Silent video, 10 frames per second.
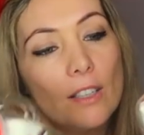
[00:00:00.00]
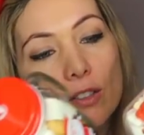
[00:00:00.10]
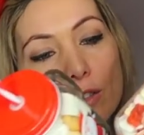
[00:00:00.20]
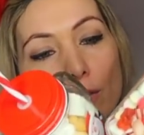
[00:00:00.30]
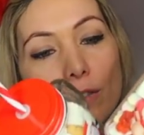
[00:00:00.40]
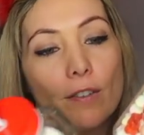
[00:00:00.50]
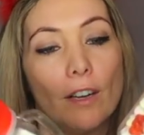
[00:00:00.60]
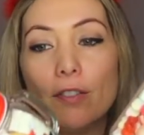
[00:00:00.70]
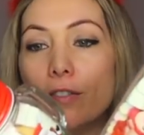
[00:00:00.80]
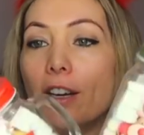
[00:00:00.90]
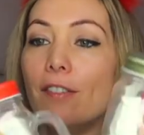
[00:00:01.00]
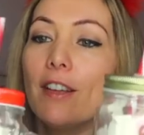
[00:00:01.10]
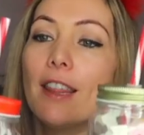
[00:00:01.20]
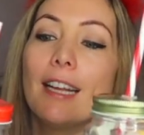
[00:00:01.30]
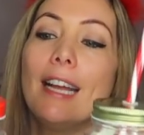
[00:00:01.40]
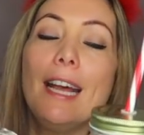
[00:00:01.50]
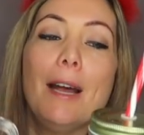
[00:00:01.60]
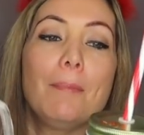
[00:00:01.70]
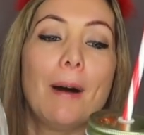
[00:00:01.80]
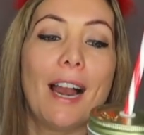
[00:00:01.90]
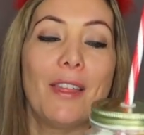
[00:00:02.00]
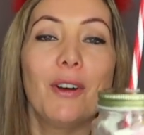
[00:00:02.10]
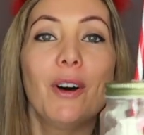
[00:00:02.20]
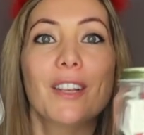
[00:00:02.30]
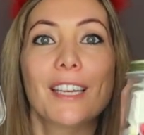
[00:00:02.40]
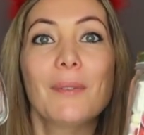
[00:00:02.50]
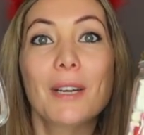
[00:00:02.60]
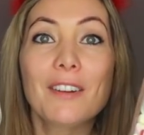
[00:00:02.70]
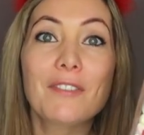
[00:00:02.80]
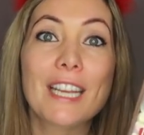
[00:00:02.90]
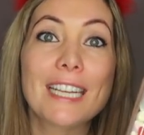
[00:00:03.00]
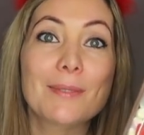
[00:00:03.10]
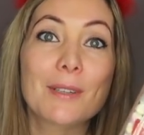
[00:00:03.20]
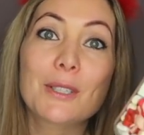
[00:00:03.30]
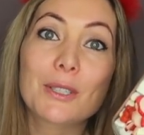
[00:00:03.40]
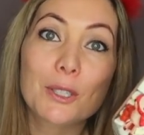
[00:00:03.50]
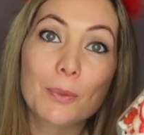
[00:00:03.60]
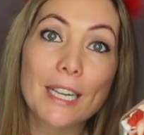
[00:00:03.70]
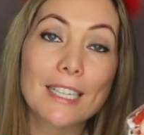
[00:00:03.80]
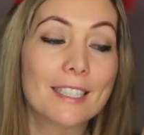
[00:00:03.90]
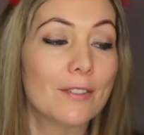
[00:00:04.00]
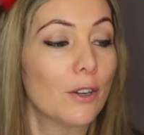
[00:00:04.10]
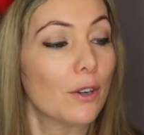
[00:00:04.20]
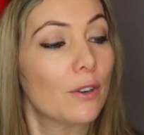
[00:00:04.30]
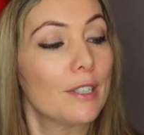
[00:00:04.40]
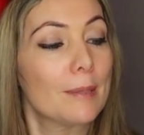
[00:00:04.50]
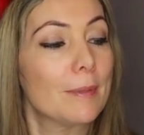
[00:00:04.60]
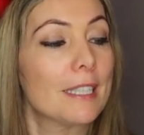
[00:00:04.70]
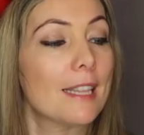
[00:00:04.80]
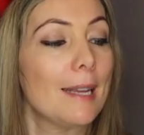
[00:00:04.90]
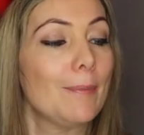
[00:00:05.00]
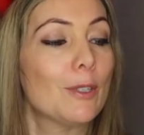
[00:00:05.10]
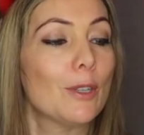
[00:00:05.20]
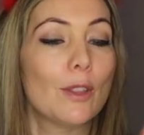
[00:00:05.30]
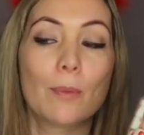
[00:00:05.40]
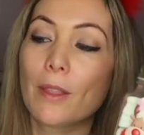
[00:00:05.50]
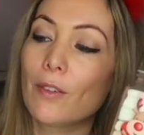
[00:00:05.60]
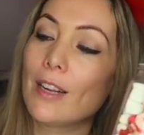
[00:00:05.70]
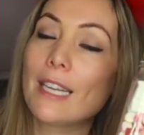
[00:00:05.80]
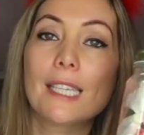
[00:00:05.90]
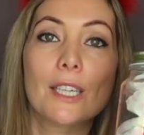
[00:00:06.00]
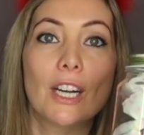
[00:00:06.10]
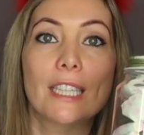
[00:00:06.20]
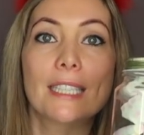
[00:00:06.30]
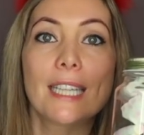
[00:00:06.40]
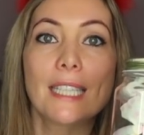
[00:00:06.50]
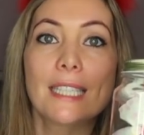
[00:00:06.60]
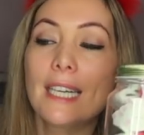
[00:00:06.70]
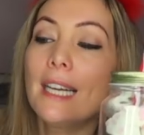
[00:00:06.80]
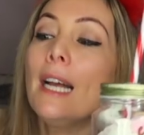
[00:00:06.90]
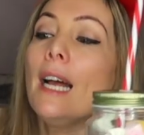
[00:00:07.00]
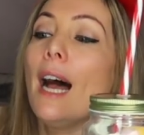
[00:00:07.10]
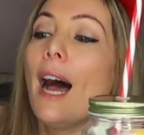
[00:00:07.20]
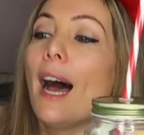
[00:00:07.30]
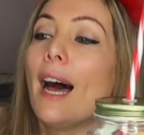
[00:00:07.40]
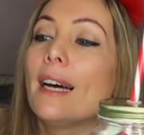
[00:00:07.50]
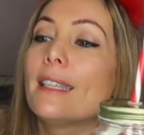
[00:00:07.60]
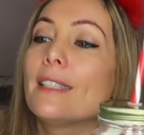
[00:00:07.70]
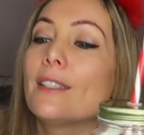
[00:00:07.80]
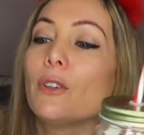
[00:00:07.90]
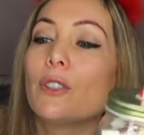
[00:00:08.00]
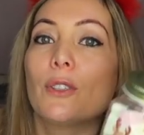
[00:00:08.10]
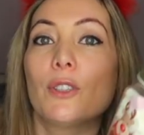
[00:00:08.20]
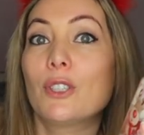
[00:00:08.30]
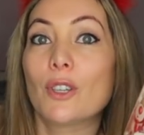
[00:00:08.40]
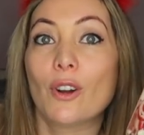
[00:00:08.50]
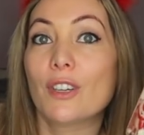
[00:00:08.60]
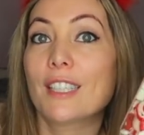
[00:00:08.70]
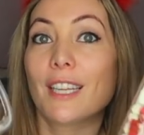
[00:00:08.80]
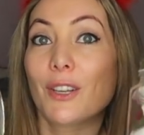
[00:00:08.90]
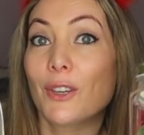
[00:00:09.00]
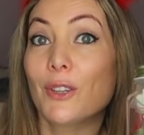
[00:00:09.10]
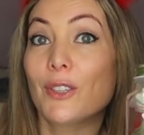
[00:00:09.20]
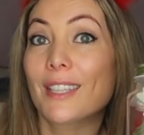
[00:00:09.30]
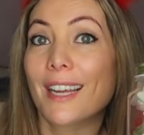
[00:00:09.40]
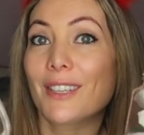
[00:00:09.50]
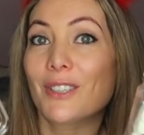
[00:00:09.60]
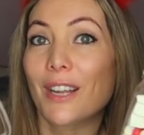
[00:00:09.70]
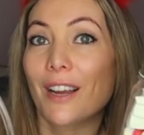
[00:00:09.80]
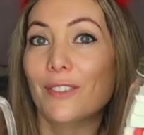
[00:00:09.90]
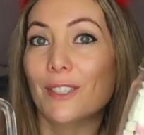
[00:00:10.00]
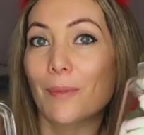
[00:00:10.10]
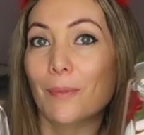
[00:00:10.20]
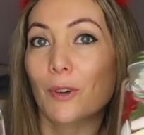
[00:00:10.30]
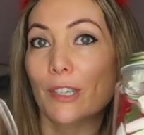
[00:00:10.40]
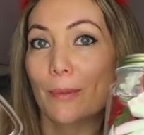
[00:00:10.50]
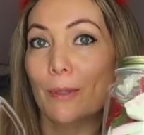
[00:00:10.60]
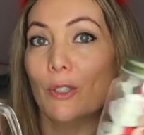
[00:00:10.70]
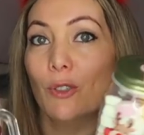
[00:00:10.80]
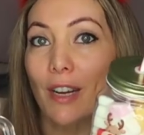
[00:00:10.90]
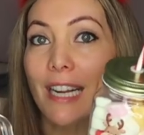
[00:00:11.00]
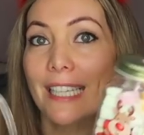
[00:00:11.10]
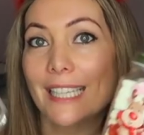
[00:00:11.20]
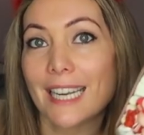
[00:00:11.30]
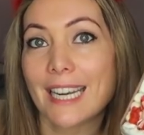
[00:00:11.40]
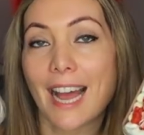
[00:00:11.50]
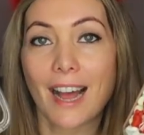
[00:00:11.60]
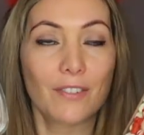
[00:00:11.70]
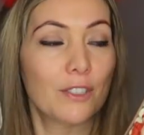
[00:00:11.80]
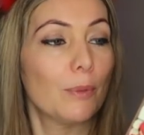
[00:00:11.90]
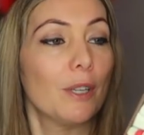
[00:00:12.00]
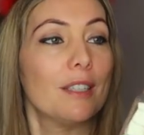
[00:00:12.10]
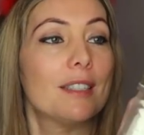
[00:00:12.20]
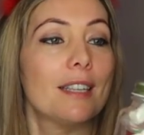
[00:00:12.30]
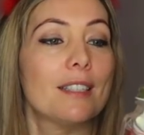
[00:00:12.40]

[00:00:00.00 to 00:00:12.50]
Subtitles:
Lots of fluff on everything. But I thought they would love these because they're sweets. They've got a Christmas theme to them with a reindeer and Santa. And also the jars they can use then to have some Christmas drinks in afterwards.